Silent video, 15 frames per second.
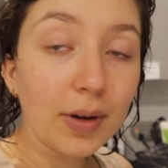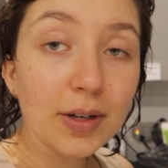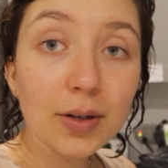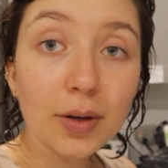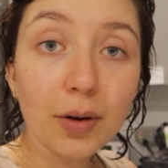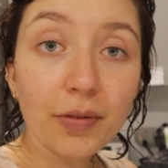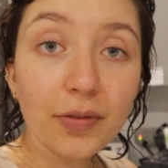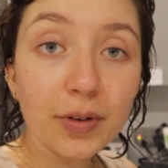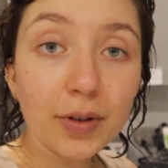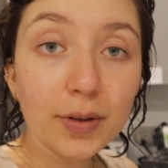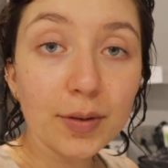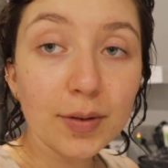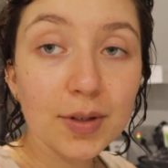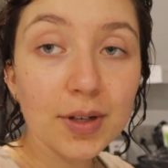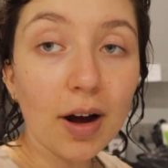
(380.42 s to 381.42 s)
went to Whole
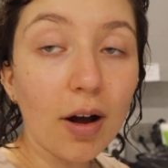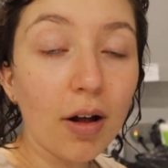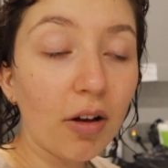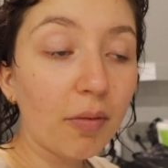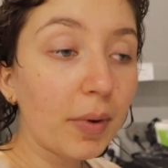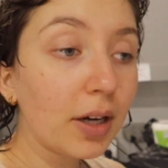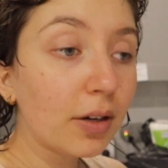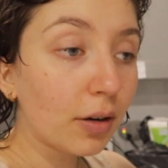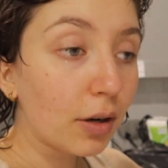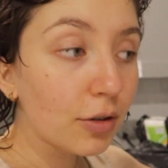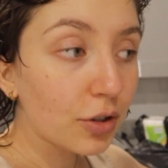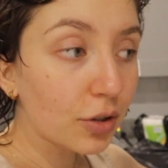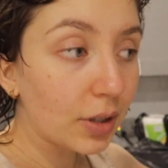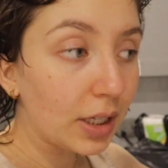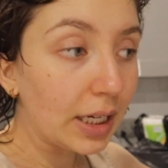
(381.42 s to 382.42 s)
Foods, got all of my
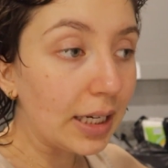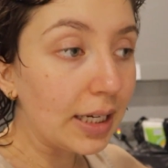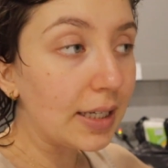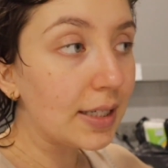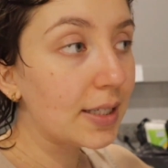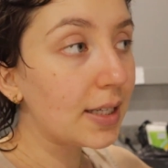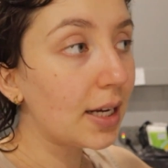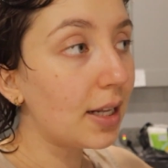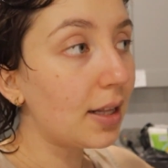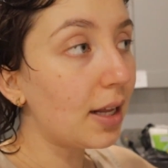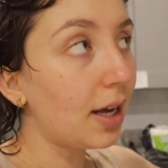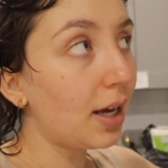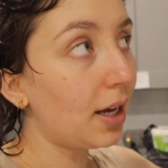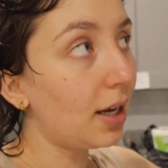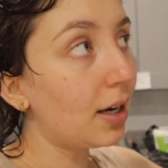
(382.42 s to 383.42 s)
groceries, and
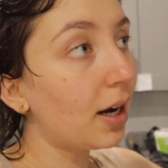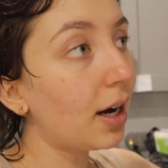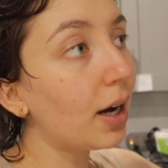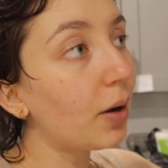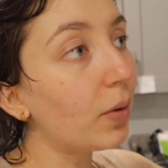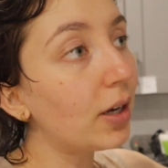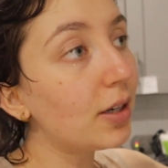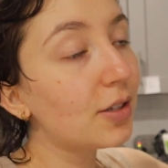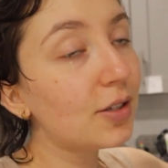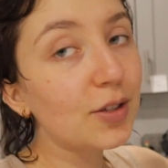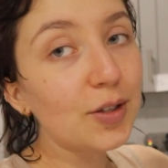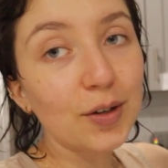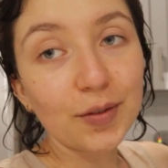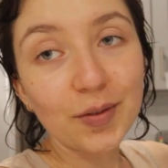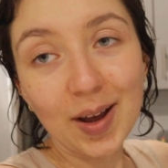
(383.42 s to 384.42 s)
then I went
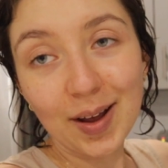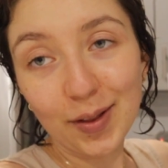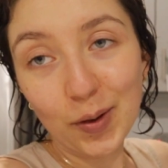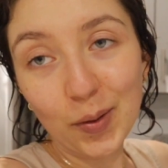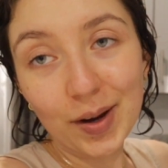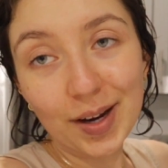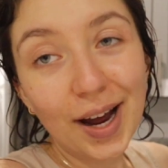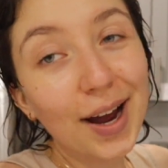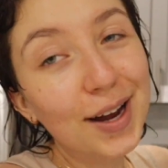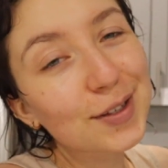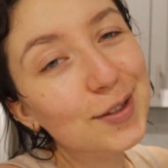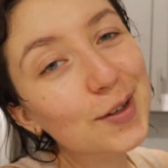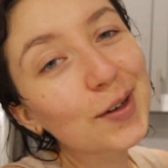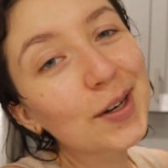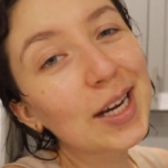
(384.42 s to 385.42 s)
to Van Leeuwen
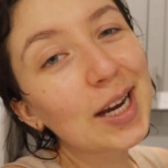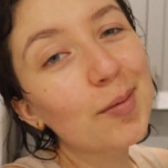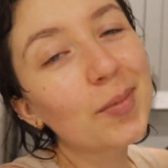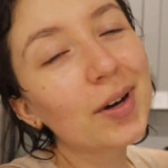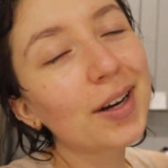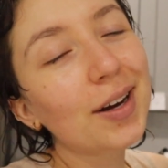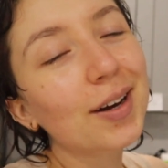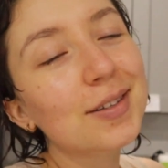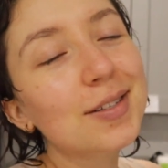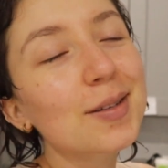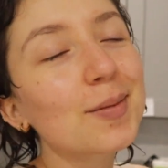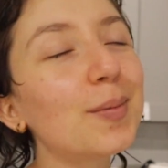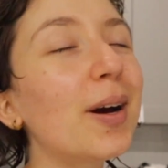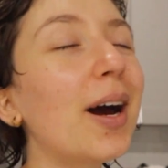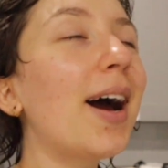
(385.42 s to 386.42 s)
ice cream, got
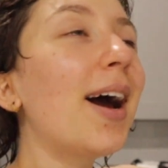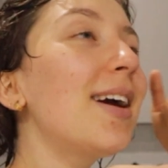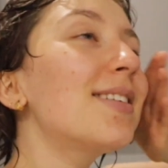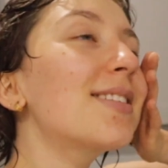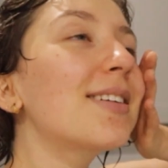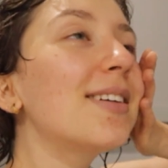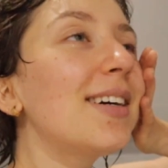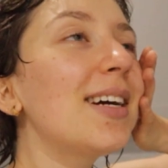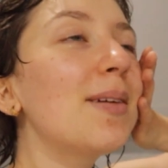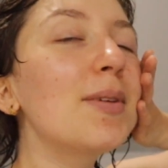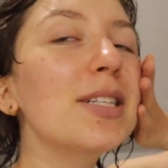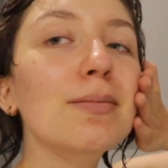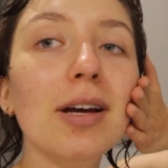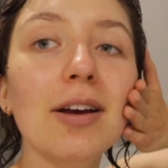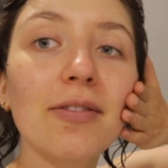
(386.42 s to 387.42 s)
some ice cream.
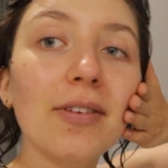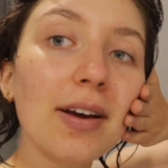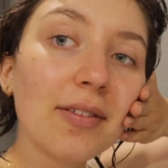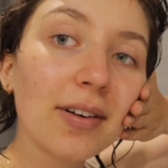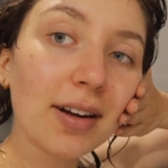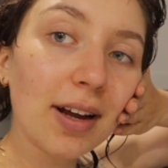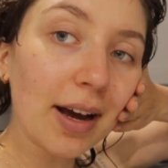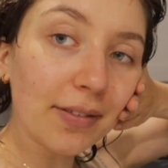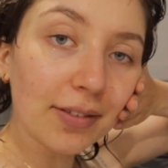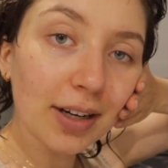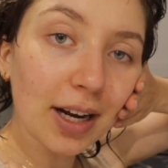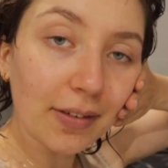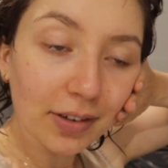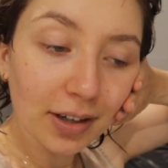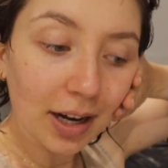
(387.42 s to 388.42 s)
It's my favorite ever,
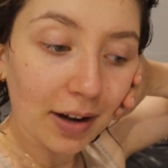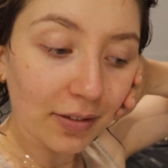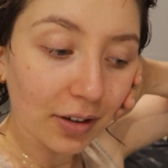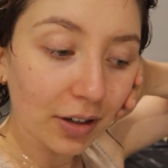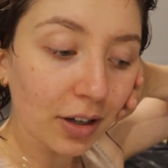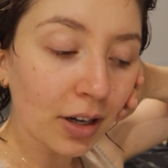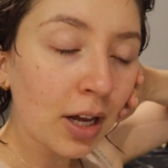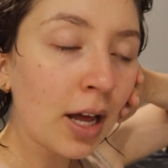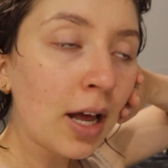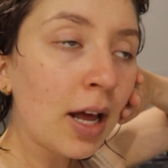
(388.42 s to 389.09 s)
ever, ever.